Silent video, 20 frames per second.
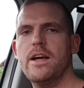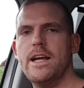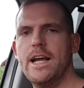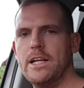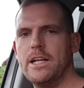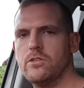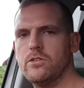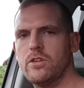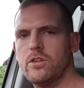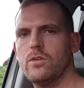
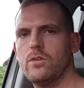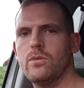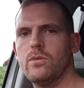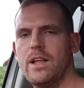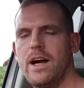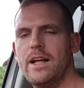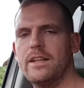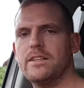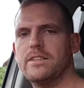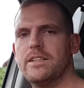It doesn't look
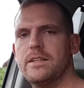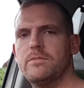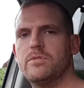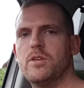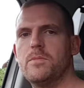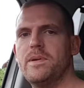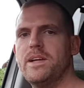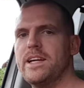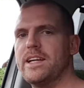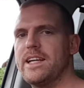like there seems
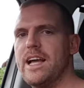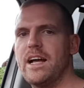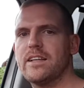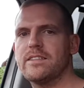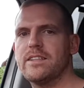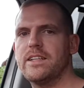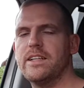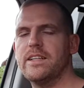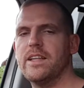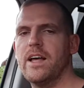to be a gasket